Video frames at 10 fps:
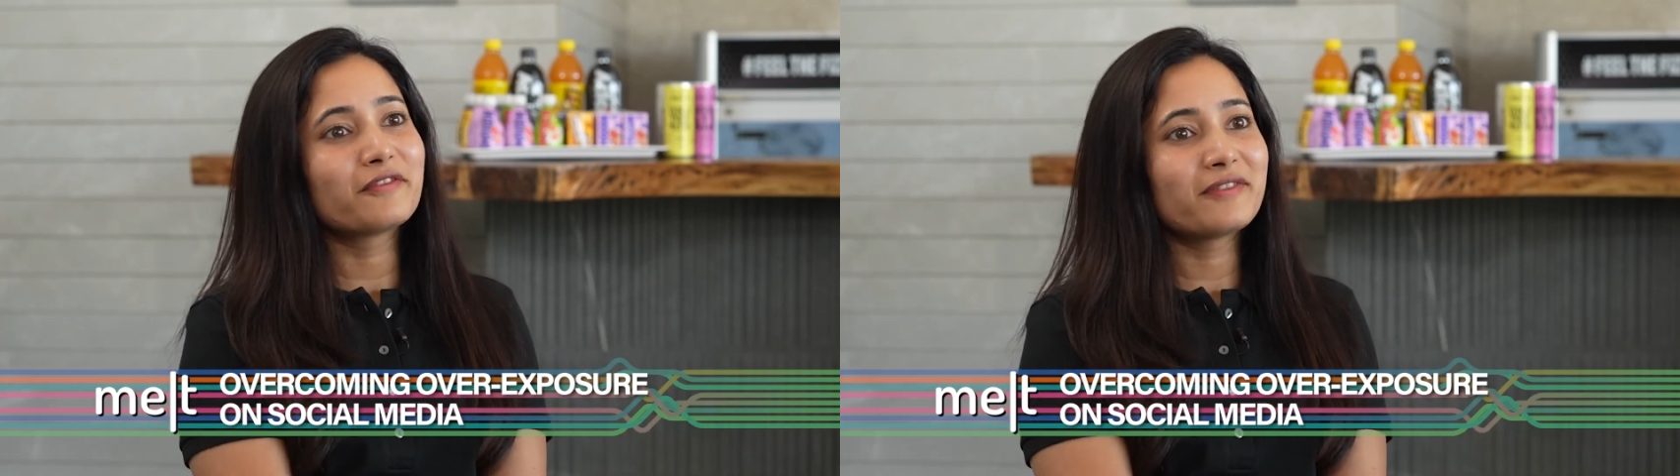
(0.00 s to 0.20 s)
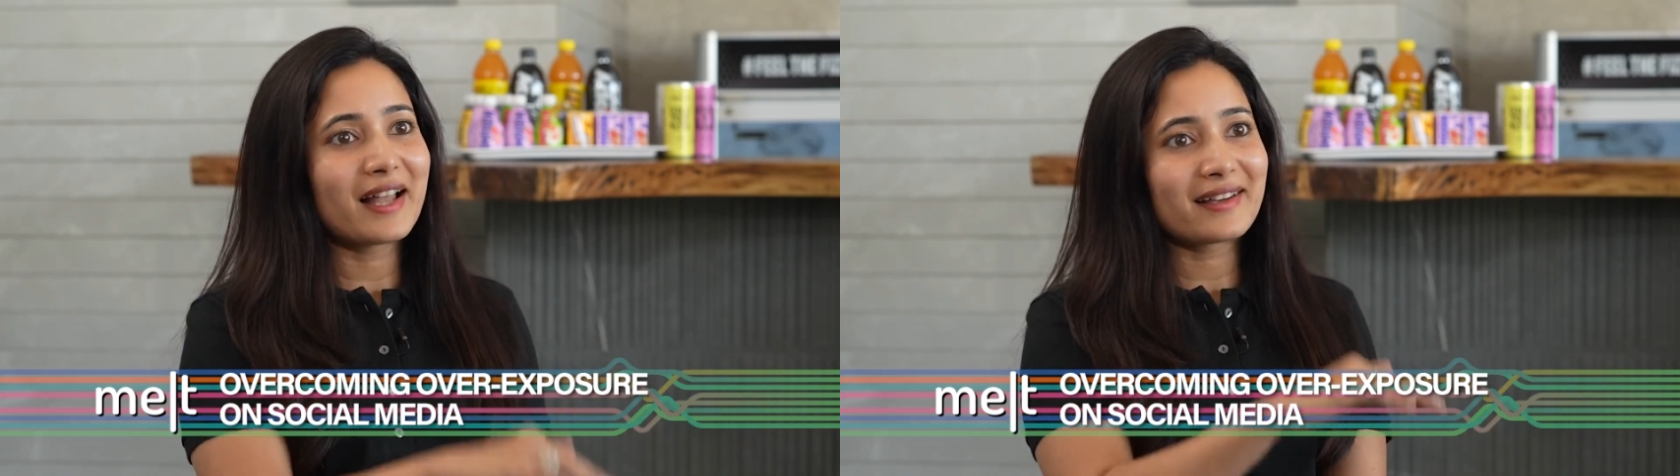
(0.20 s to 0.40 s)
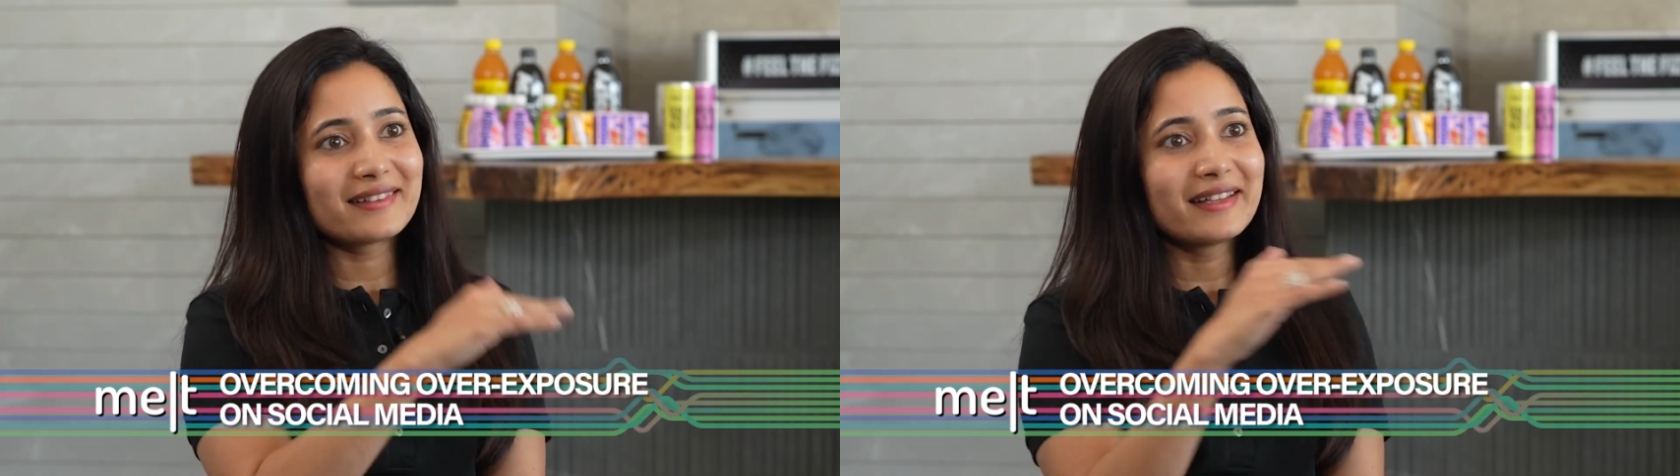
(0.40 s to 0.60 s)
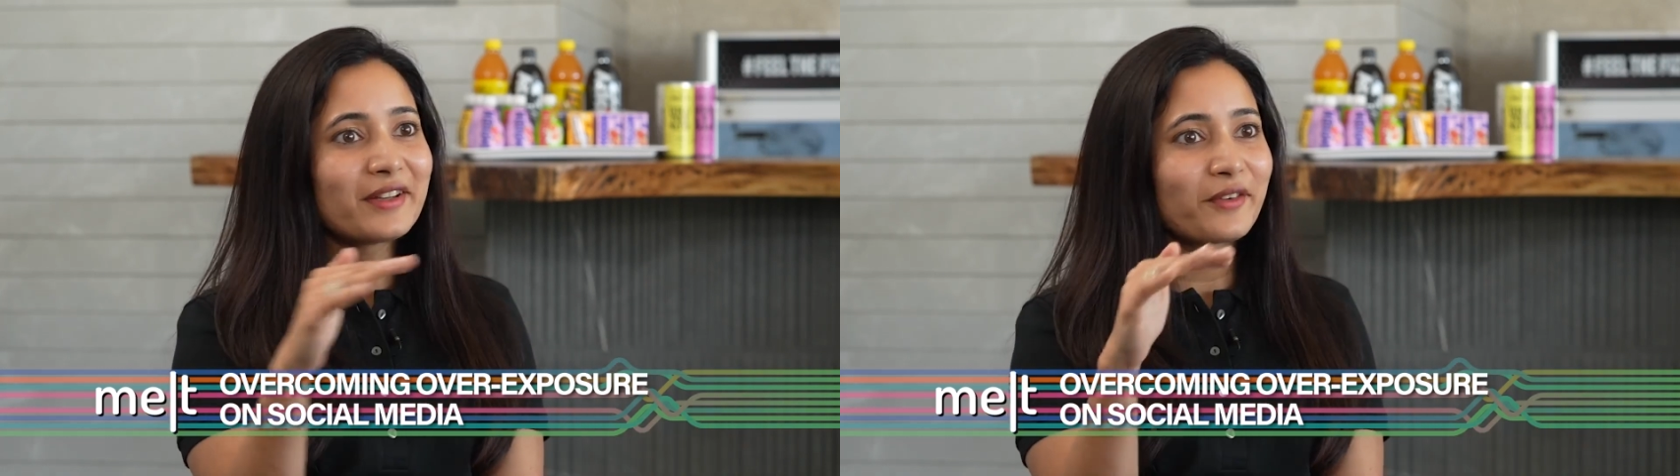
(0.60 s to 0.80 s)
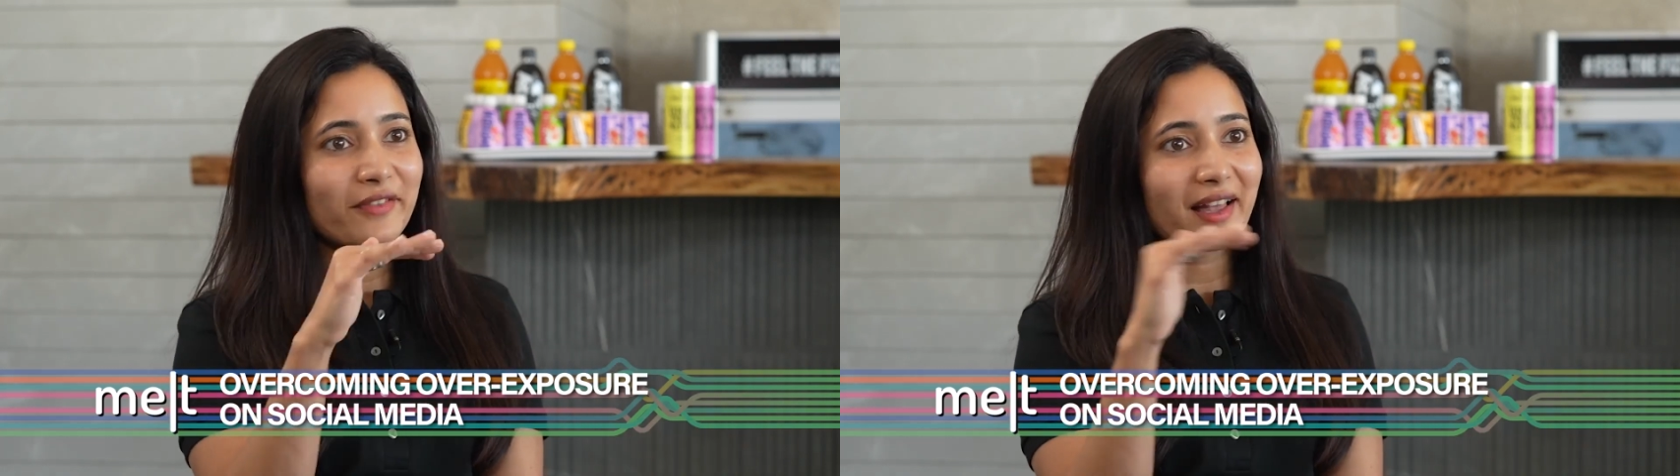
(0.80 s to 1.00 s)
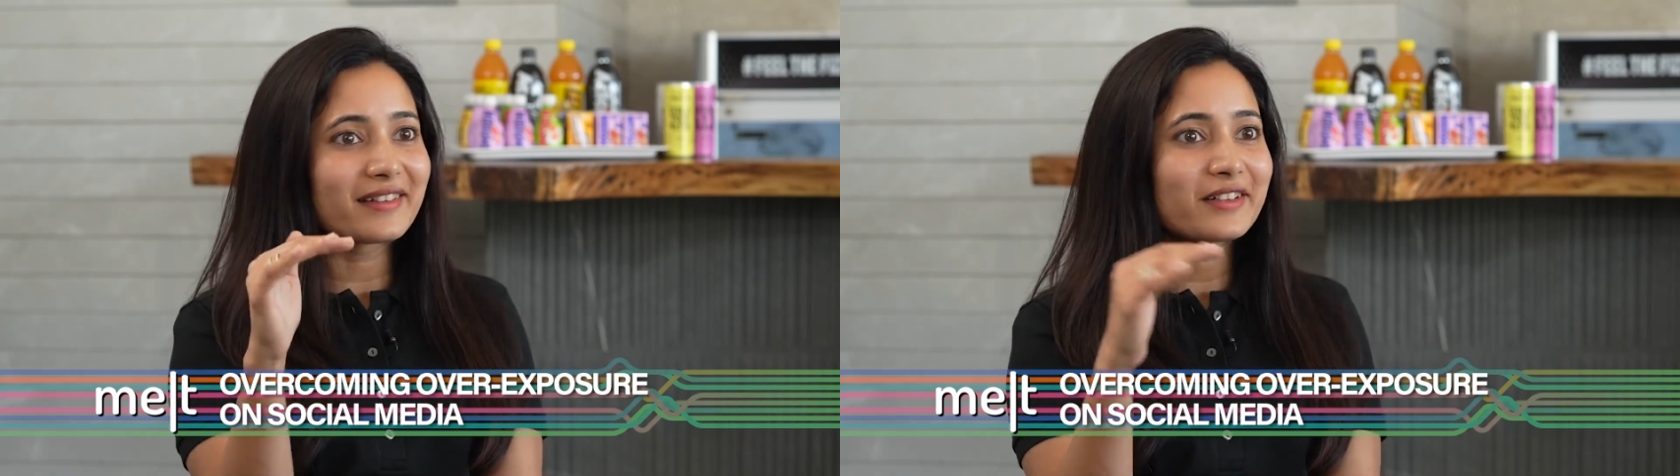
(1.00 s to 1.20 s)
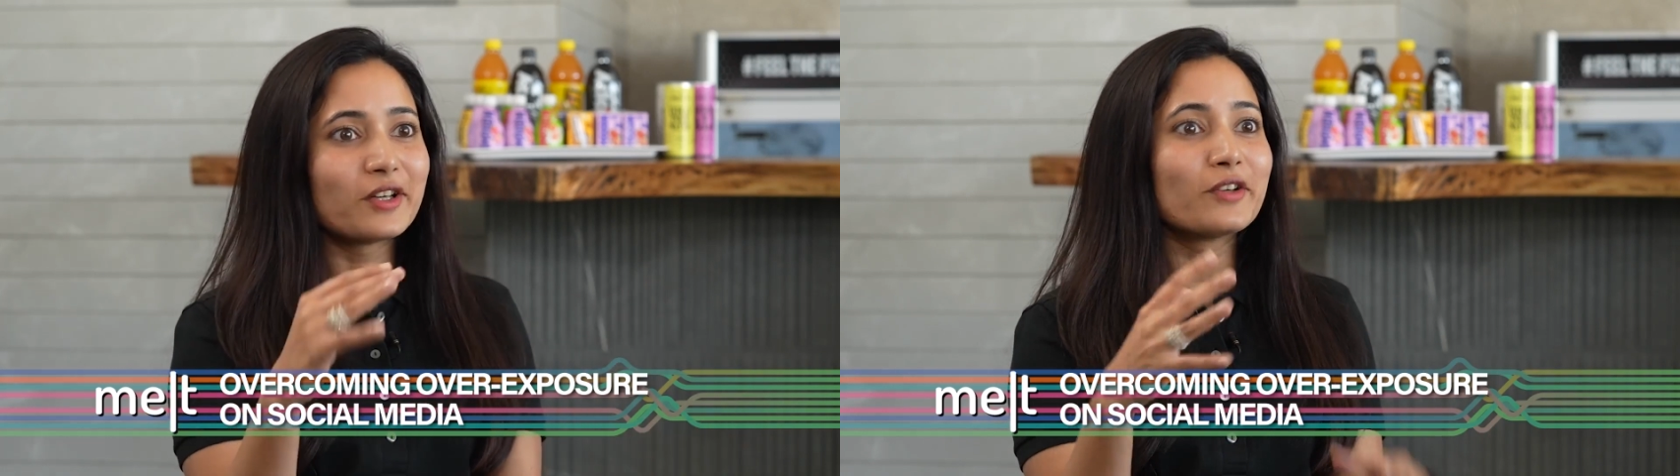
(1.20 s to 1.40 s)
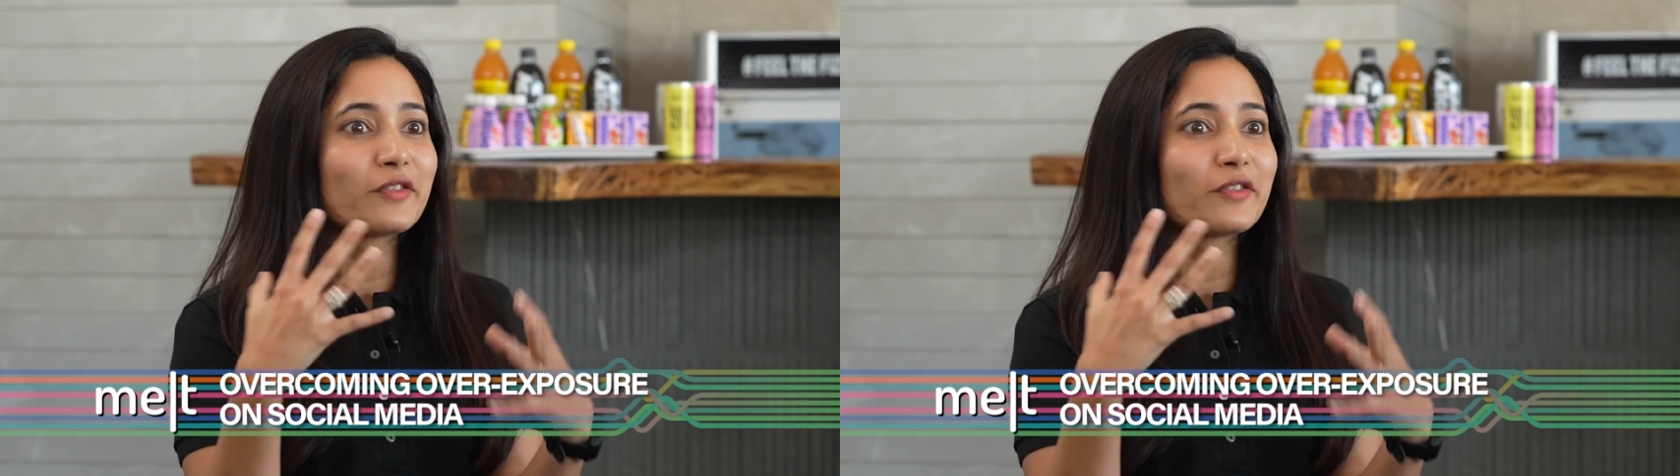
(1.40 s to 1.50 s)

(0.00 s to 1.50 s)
flattening of that curve